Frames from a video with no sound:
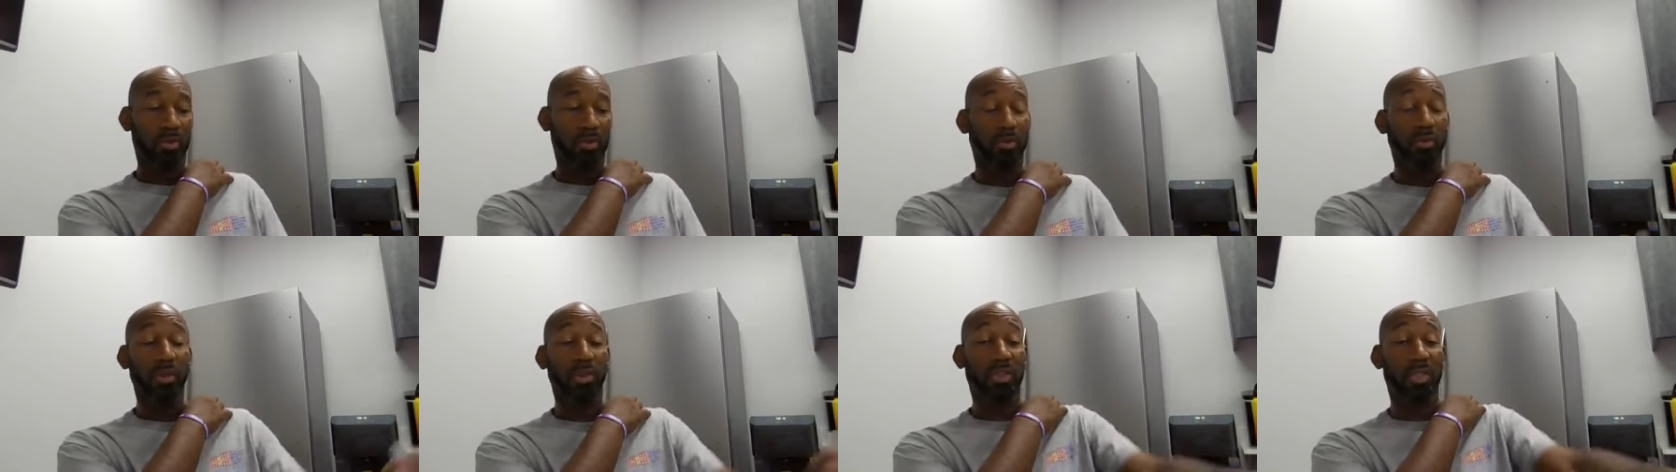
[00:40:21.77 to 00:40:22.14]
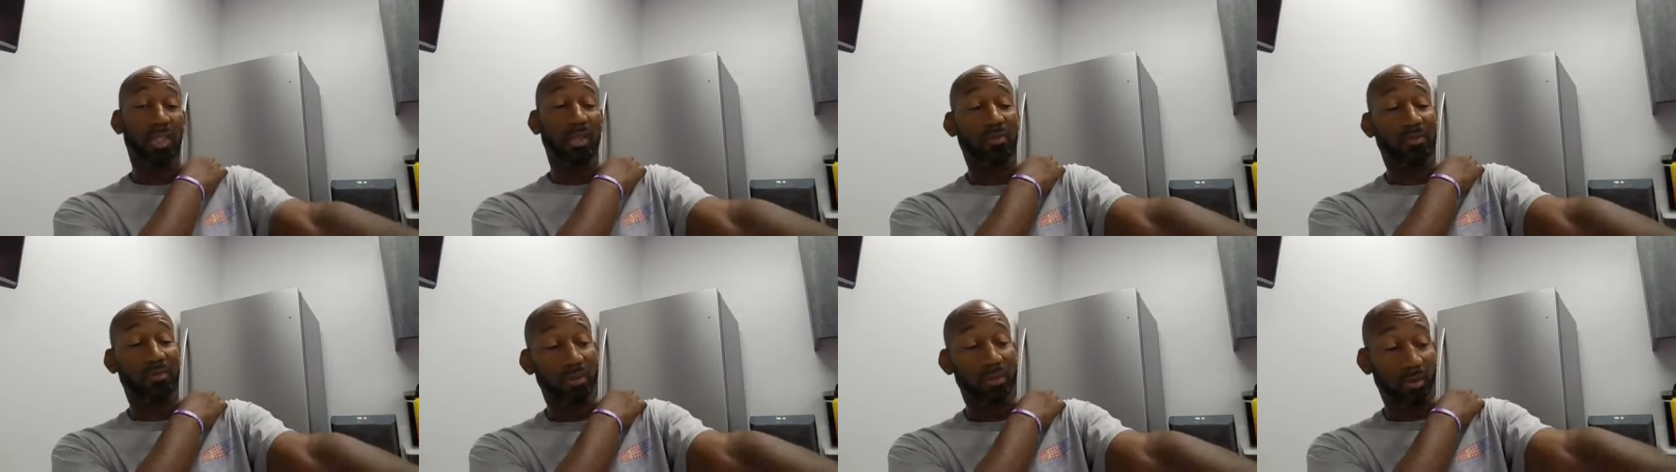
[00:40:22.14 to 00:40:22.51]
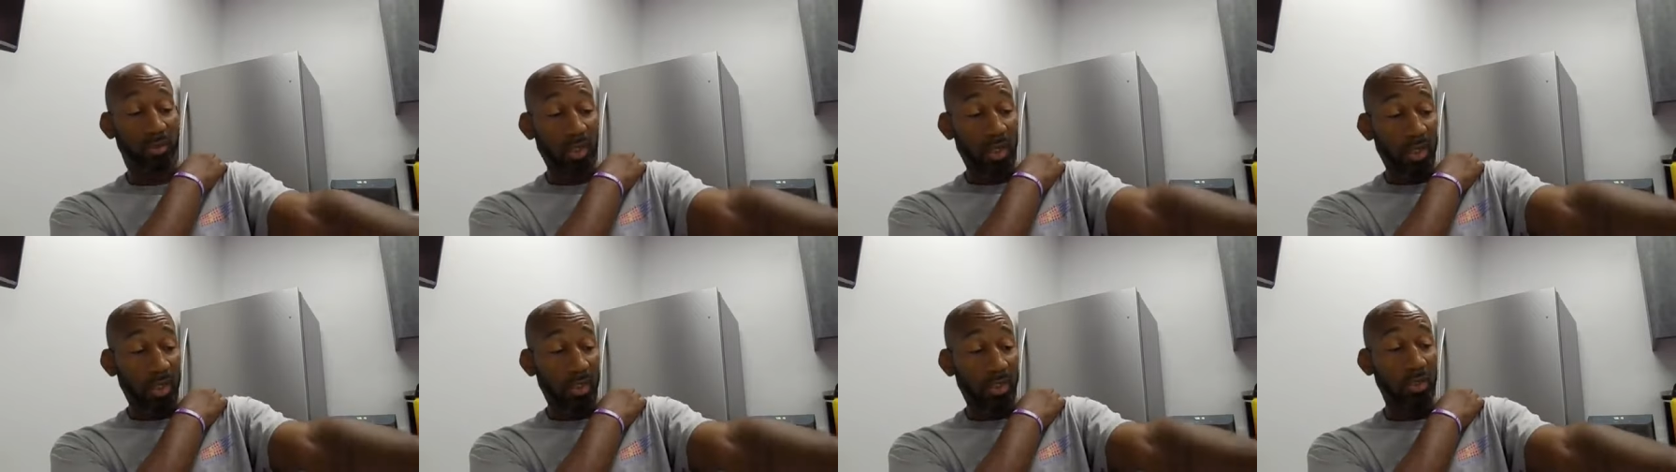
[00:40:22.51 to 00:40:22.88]
You're guilty, of, you
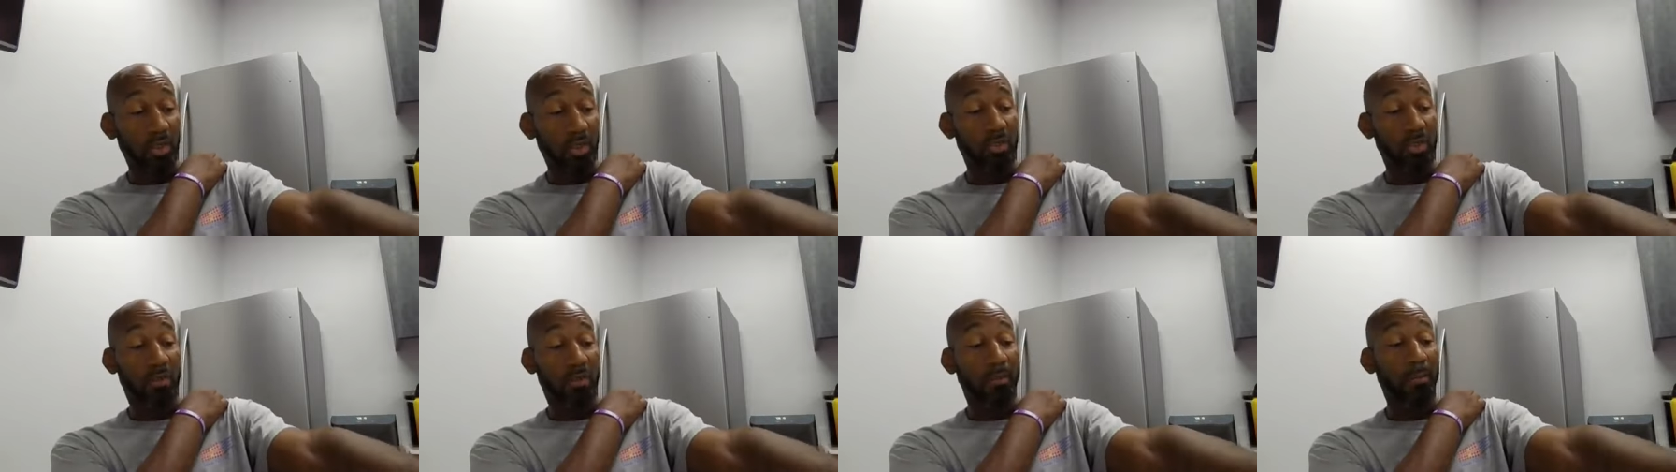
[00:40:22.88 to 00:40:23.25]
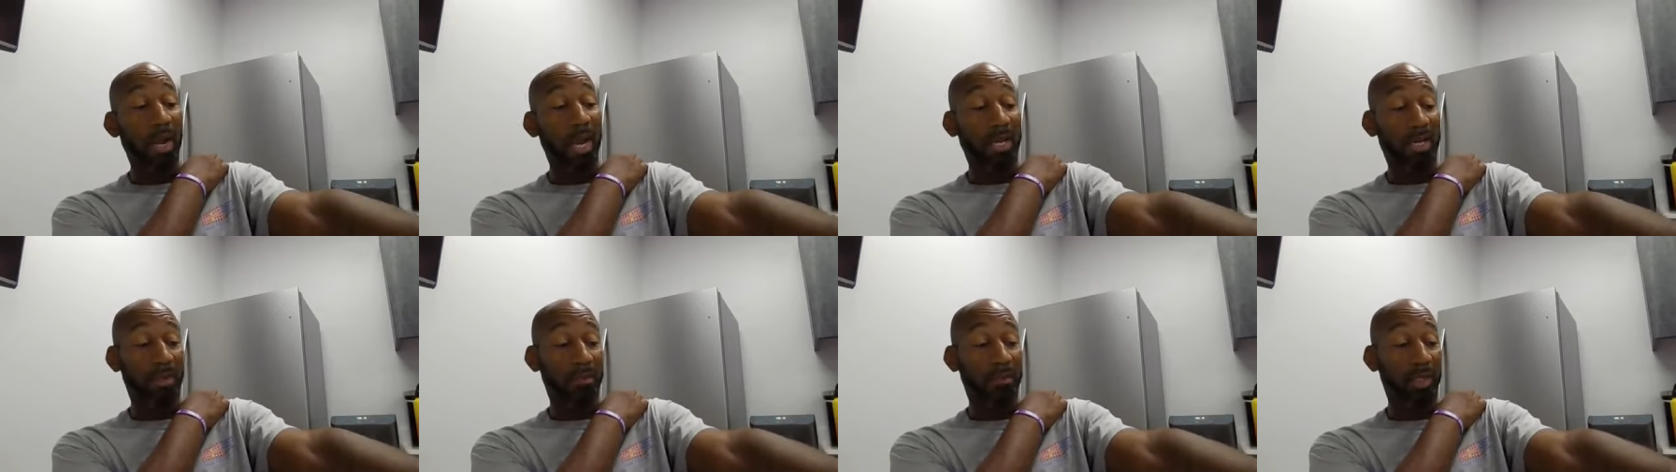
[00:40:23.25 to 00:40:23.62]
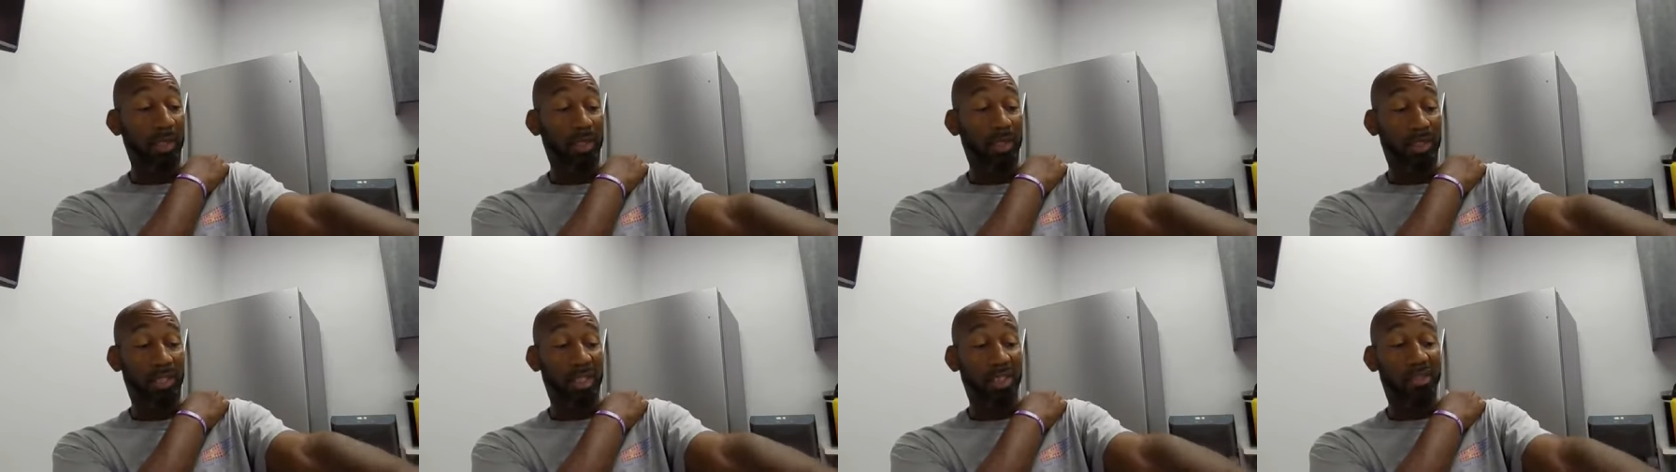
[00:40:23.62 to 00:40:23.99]
guilty of the body and
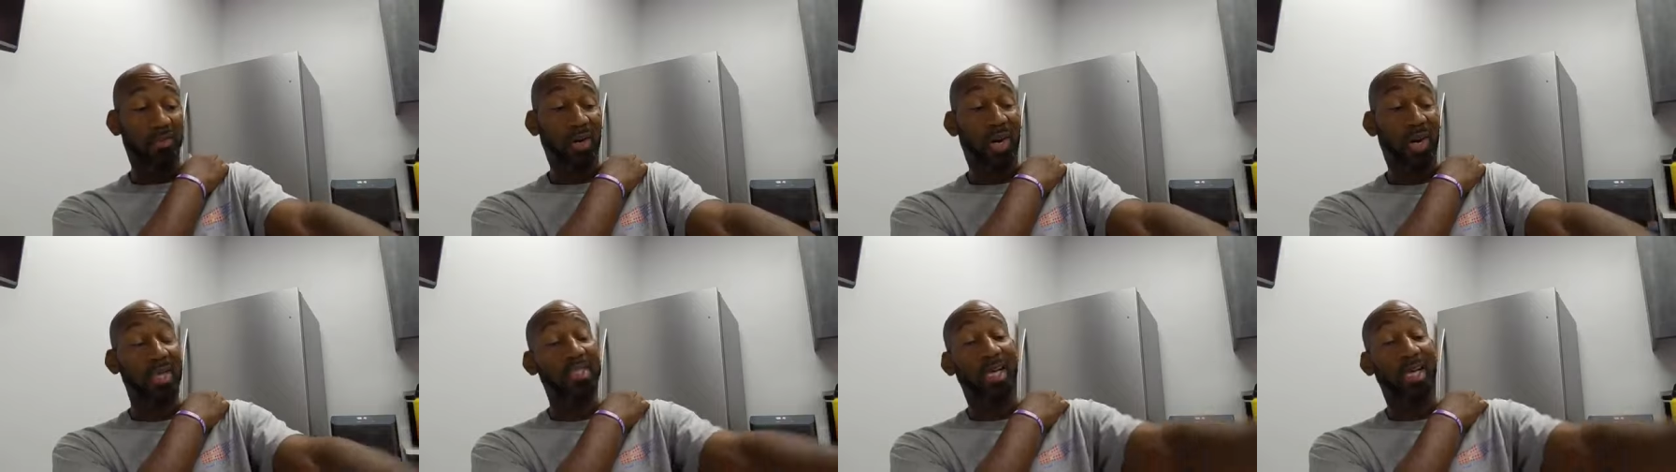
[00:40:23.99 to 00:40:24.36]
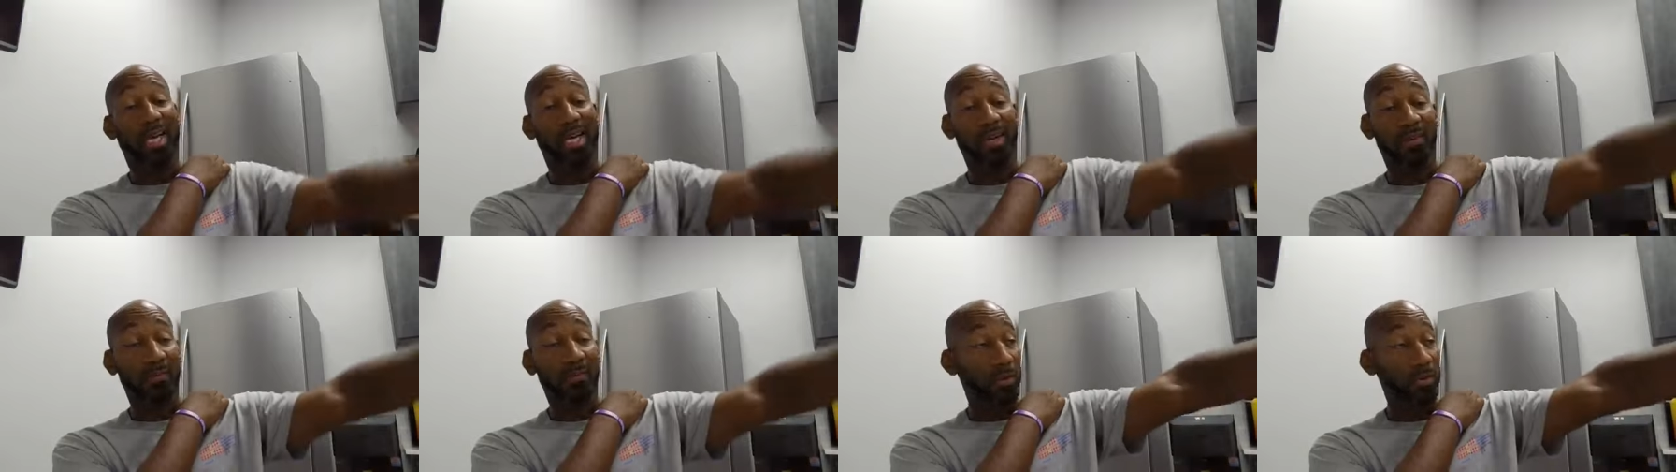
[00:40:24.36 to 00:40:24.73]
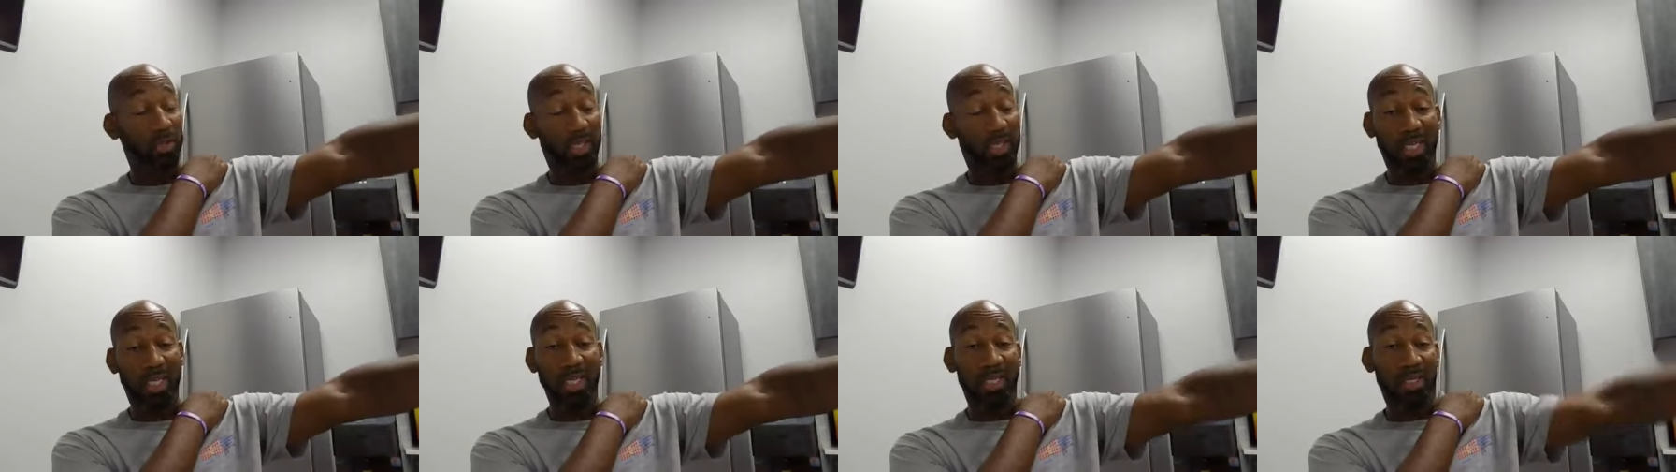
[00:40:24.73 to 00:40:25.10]
blood of Jesus Christ and of
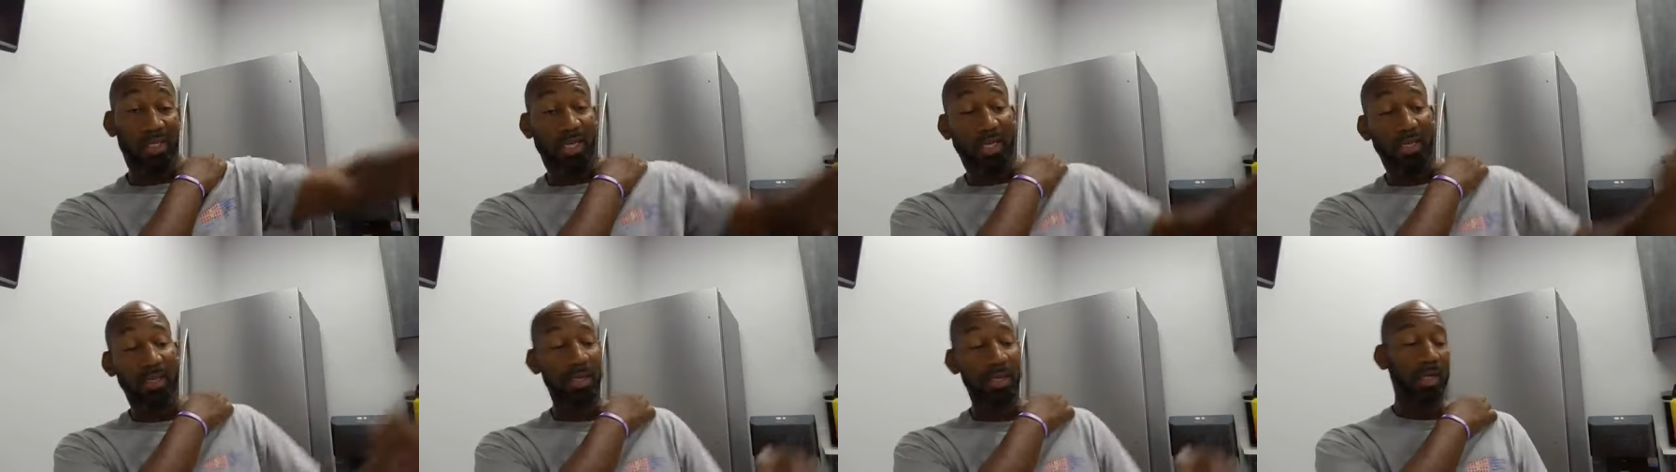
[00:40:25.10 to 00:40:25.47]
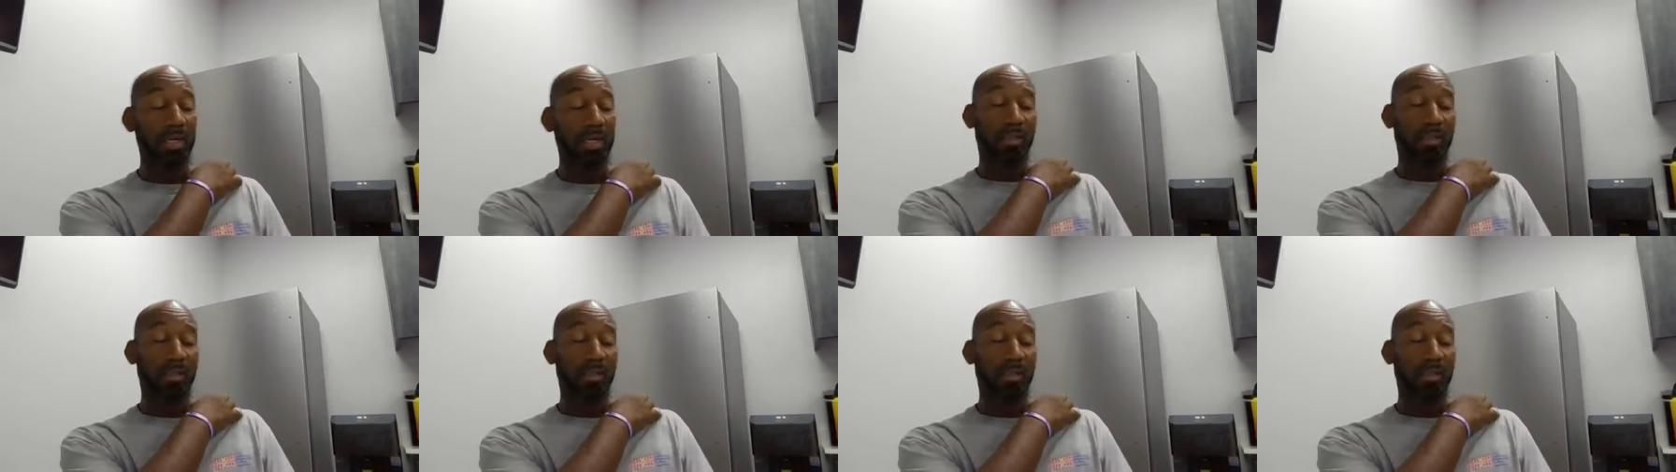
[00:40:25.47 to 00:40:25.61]
those kids that,